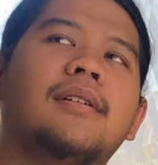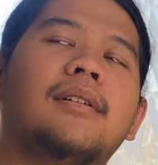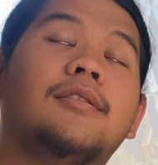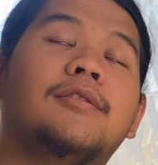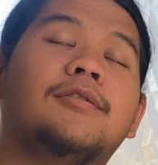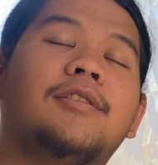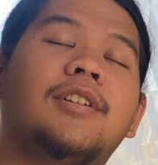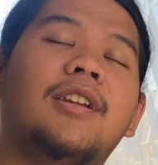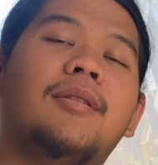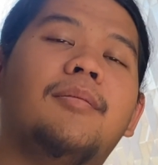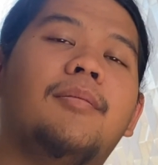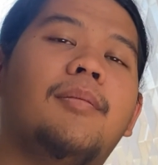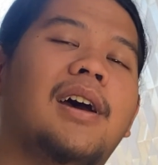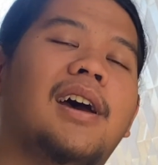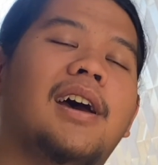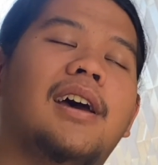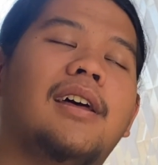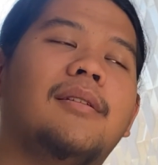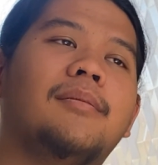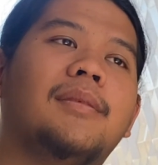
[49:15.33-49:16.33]
It's really
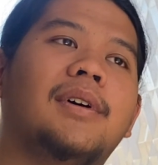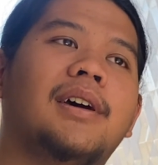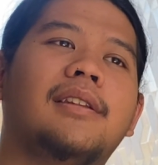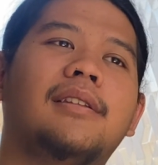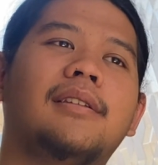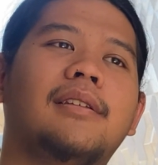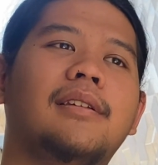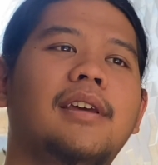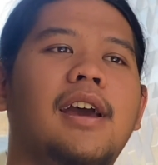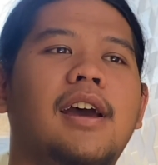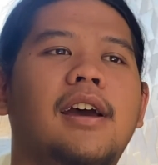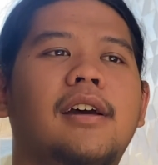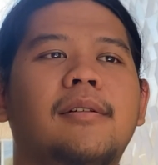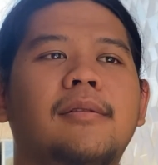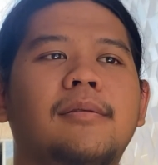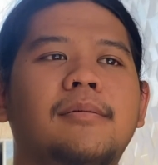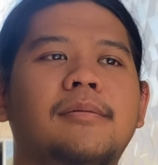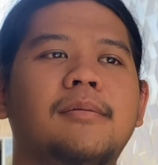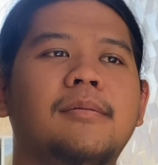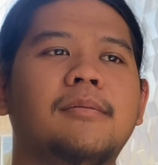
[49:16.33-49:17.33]
bad, but yeah,
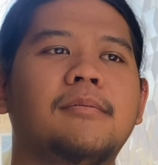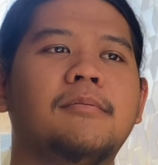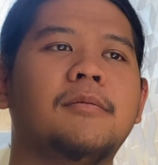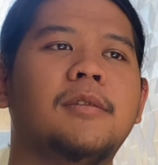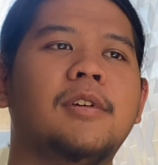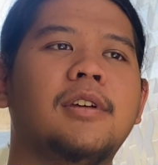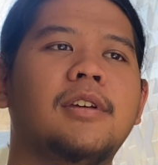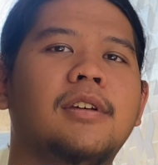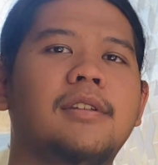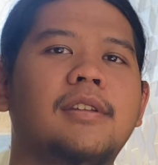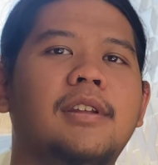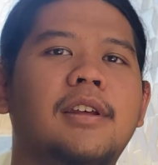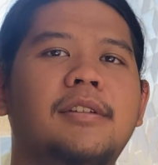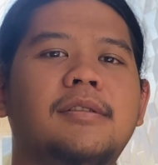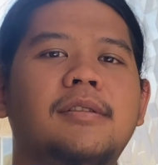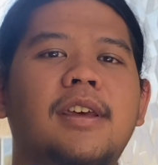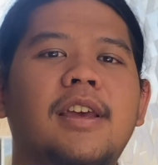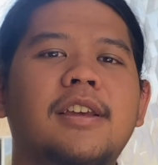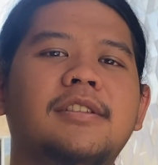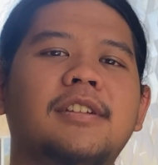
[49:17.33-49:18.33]

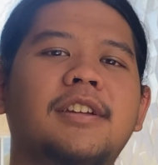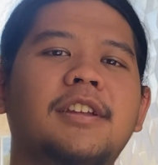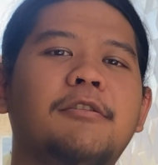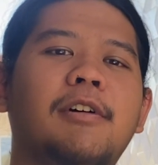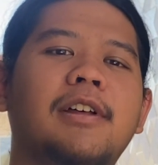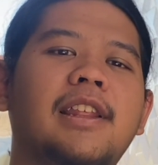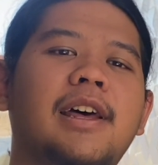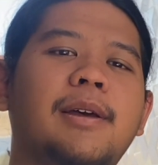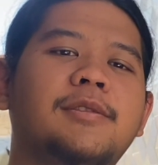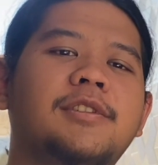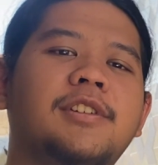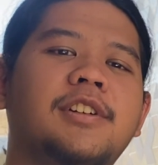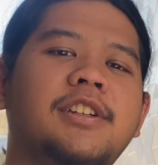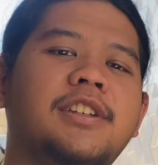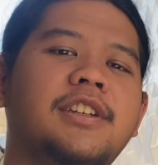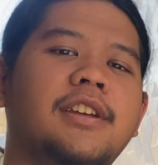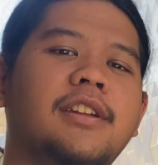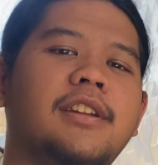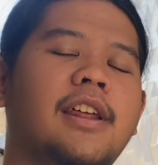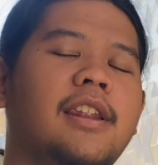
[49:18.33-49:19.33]
that's actually what I'm searching.